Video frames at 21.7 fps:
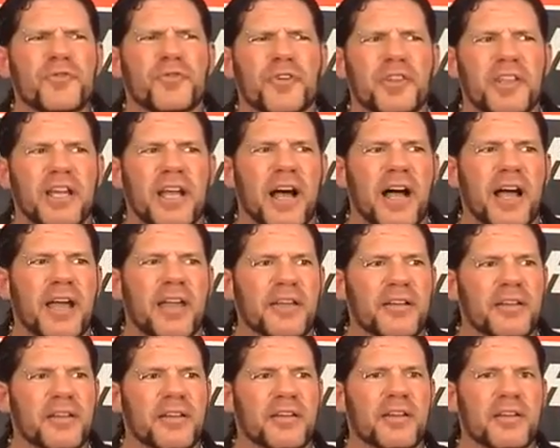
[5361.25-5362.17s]
for the guy.
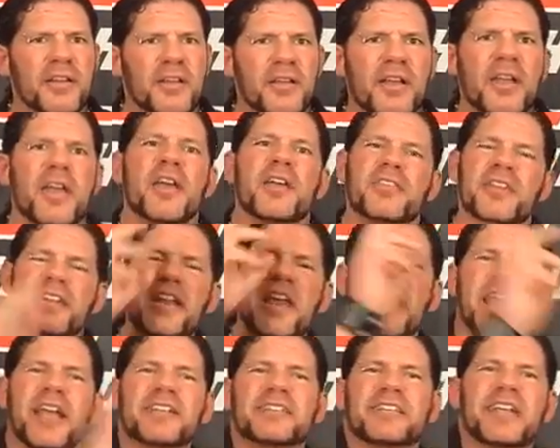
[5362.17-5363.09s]
Then
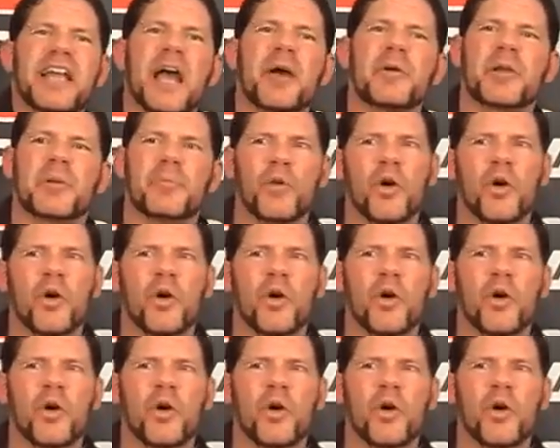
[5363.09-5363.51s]
they hit the guy with a